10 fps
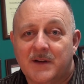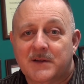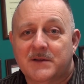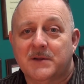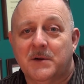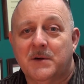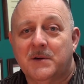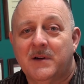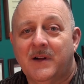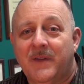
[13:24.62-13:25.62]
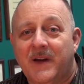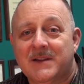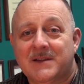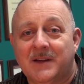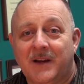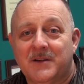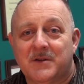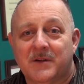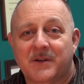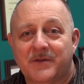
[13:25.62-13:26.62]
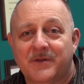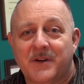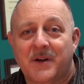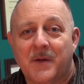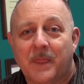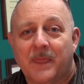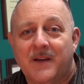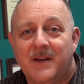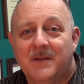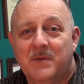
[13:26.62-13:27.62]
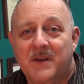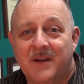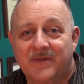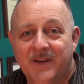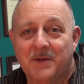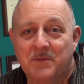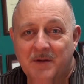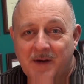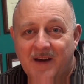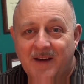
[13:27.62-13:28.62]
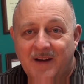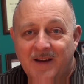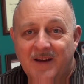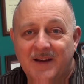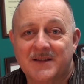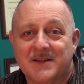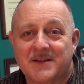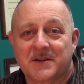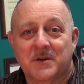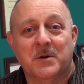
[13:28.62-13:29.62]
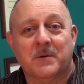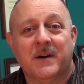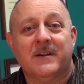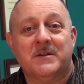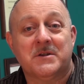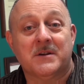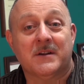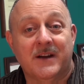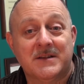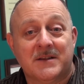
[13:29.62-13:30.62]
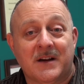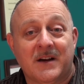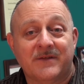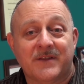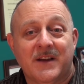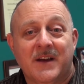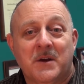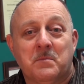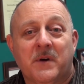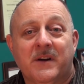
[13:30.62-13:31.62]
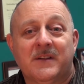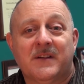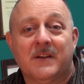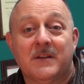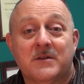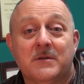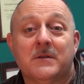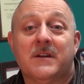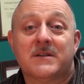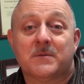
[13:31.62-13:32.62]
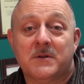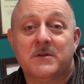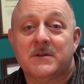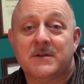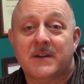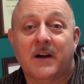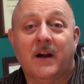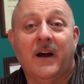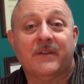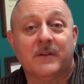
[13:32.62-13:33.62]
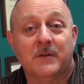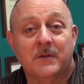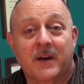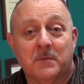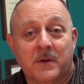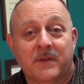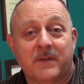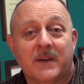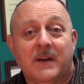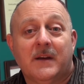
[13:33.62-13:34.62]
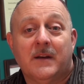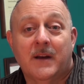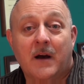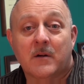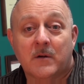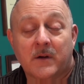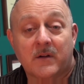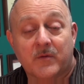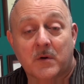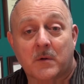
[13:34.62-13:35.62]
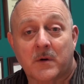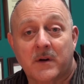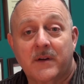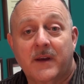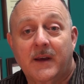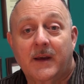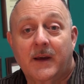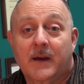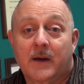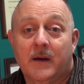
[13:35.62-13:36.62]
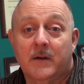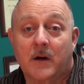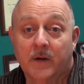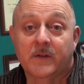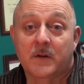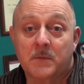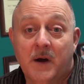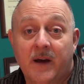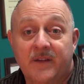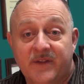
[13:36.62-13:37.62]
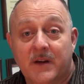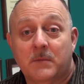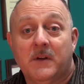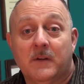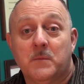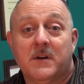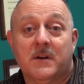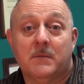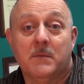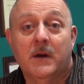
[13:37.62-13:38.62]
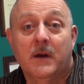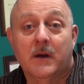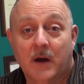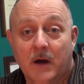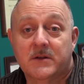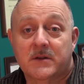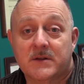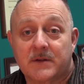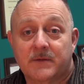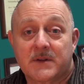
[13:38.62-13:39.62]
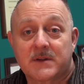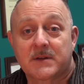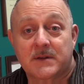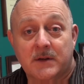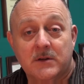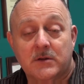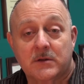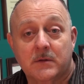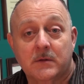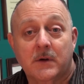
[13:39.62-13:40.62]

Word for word: So uh, that's the nature of uh, being a family man, I guess, to go around and turn lights off. But uh, two less switches that I'll have to do that with now going forward. And also, my family has become conscious of this as an issue.